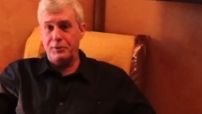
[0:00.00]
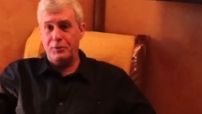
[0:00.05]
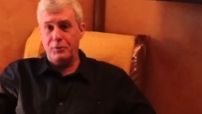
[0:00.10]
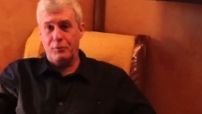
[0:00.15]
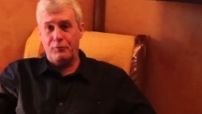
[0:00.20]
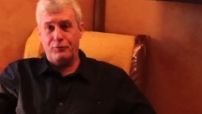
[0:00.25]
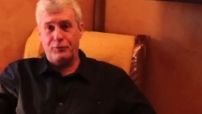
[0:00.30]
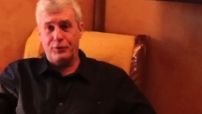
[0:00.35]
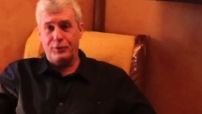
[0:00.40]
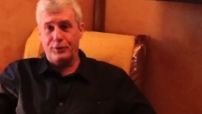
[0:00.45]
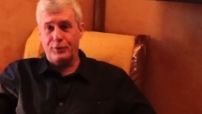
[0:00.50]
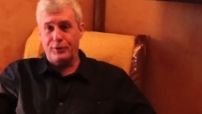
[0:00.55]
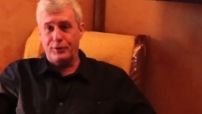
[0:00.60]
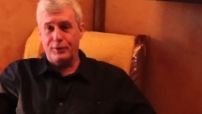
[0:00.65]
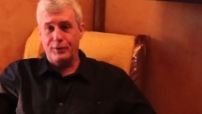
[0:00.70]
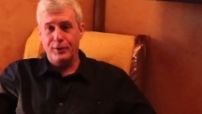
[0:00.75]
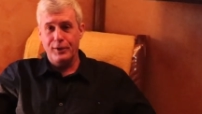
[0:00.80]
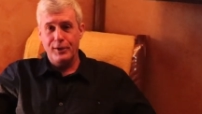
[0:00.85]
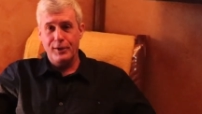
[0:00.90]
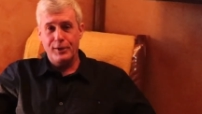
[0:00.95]
they didn't know if they're
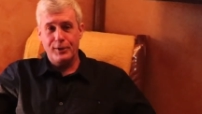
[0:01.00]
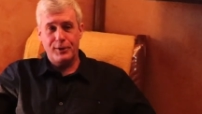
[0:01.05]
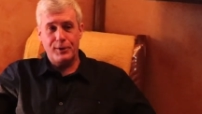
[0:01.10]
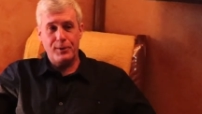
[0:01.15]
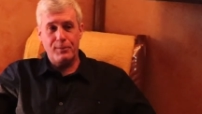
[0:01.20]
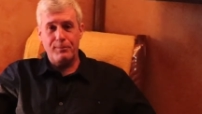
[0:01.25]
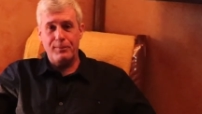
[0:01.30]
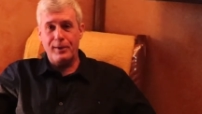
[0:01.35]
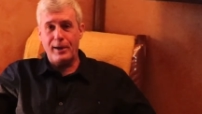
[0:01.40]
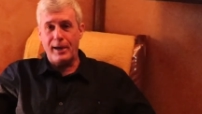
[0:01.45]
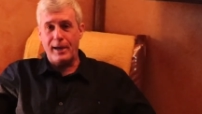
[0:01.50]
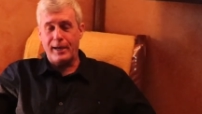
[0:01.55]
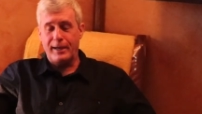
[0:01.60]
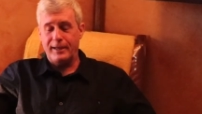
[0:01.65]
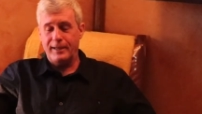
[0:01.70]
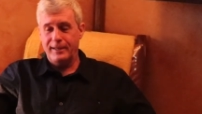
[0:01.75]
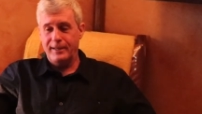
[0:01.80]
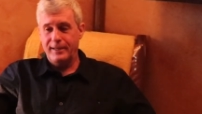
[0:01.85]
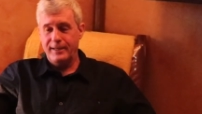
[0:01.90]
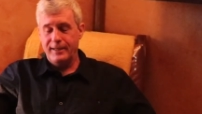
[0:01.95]
gonna come
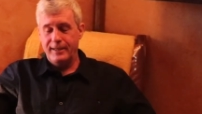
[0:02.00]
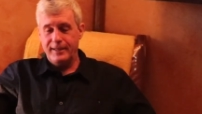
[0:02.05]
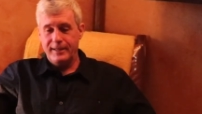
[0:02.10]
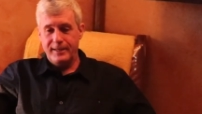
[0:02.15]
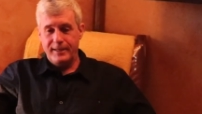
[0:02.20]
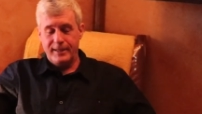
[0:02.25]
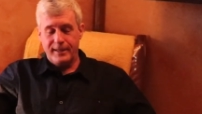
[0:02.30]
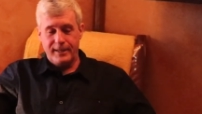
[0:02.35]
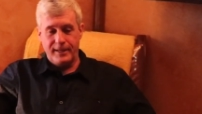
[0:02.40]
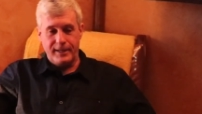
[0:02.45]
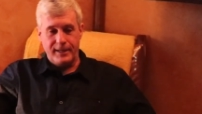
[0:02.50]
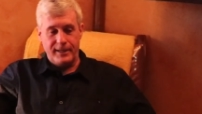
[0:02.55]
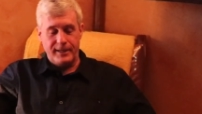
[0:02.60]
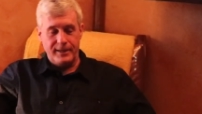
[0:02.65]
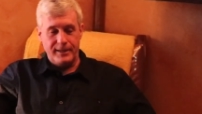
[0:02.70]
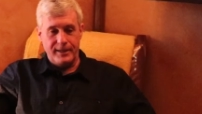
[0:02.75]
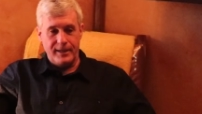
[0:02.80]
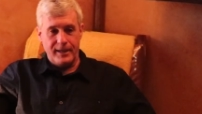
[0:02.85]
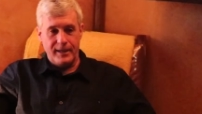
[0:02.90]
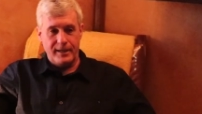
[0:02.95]
back.
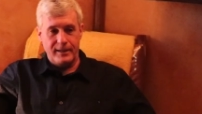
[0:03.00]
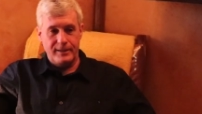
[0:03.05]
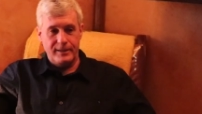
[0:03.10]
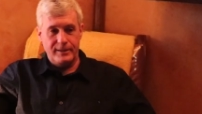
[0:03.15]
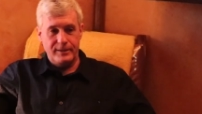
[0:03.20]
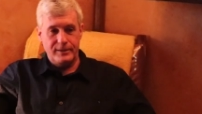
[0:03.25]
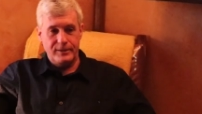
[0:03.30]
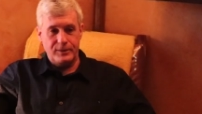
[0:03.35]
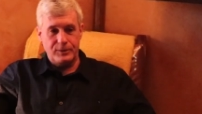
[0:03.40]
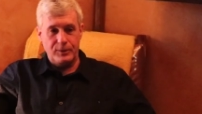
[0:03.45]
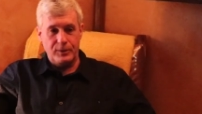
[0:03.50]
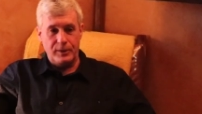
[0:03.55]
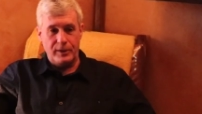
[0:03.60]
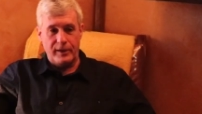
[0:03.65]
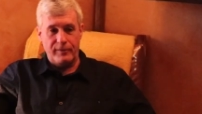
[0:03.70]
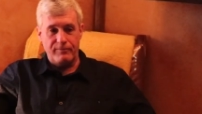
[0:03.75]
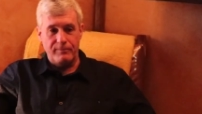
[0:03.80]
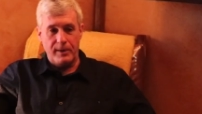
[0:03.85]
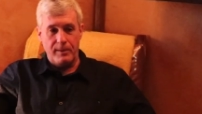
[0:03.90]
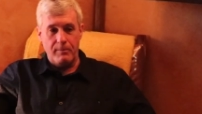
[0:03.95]
And uh, so he
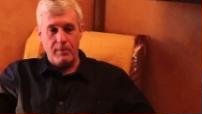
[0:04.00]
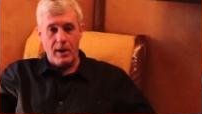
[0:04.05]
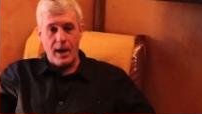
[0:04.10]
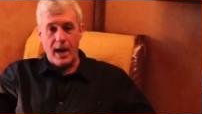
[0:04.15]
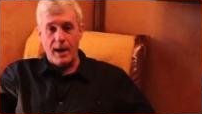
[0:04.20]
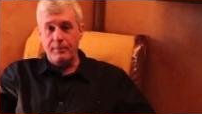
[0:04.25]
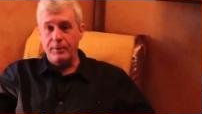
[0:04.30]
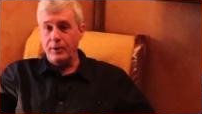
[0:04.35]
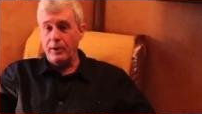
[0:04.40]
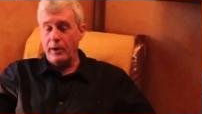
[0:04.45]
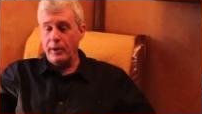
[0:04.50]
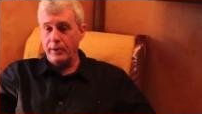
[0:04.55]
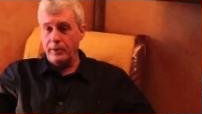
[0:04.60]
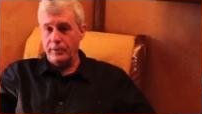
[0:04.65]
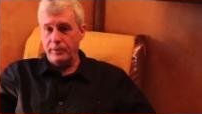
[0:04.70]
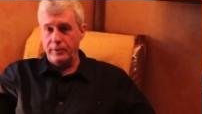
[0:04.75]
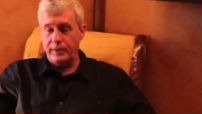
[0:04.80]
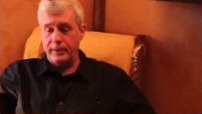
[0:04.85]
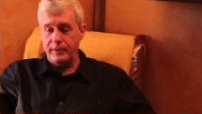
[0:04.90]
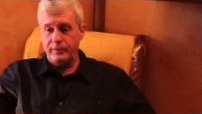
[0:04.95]
left my mom in
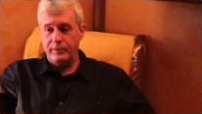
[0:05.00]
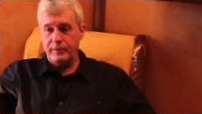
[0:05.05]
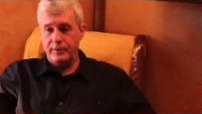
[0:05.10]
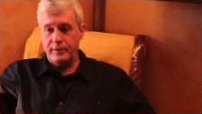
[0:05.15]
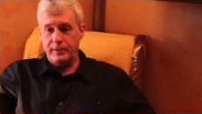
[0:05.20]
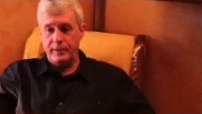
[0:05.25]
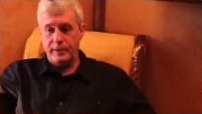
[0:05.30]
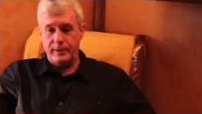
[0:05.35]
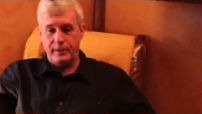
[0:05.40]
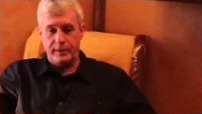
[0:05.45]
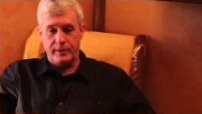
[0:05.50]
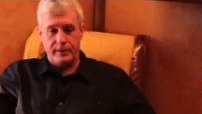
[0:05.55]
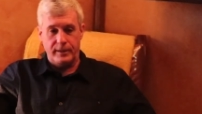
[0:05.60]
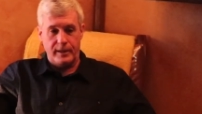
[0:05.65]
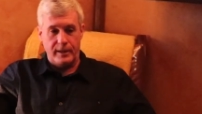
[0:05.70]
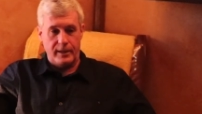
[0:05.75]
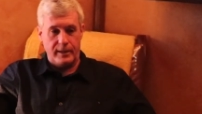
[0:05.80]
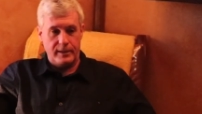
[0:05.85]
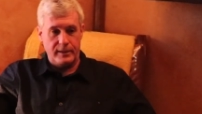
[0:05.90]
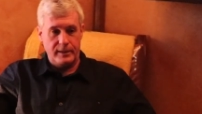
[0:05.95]
Ireland, and
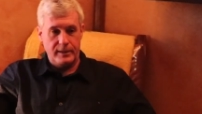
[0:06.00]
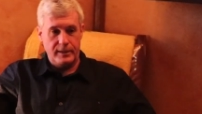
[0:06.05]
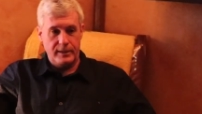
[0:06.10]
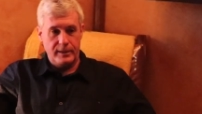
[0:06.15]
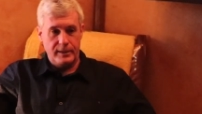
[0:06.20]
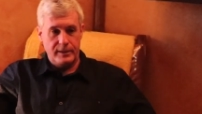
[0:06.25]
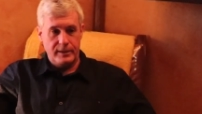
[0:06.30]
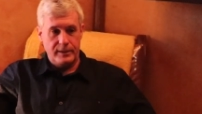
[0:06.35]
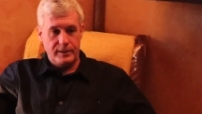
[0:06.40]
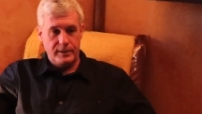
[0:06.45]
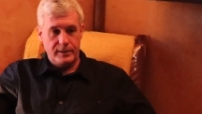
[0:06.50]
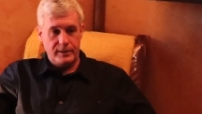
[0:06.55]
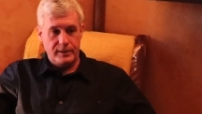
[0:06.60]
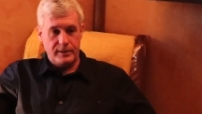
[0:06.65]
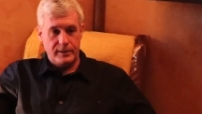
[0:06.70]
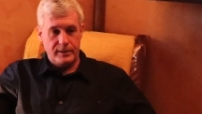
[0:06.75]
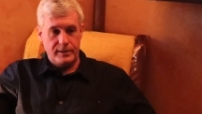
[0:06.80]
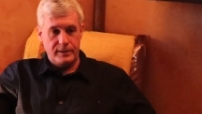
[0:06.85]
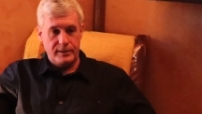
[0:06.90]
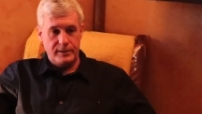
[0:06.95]
uh,
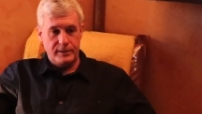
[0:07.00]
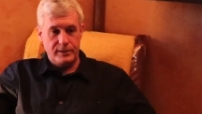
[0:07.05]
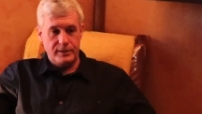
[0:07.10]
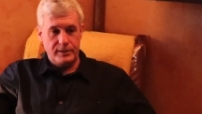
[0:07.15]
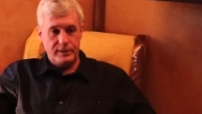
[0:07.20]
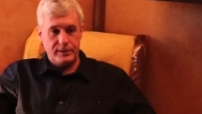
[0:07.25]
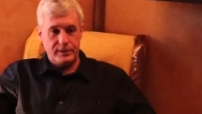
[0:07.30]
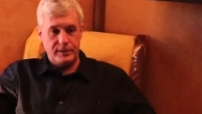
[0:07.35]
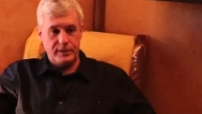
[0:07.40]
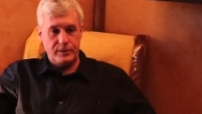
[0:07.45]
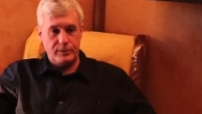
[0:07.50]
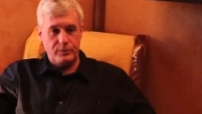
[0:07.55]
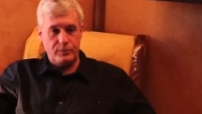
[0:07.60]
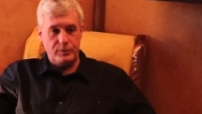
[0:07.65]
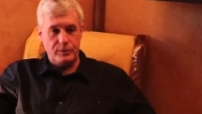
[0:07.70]
she